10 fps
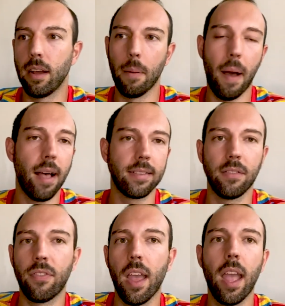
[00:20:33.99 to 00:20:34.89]
a
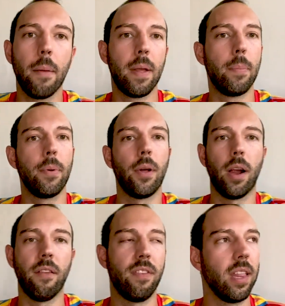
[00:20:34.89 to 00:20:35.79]
positive thing. People
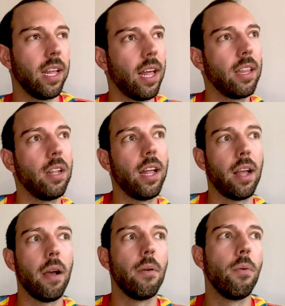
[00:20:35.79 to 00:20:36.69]
are feeling a little like,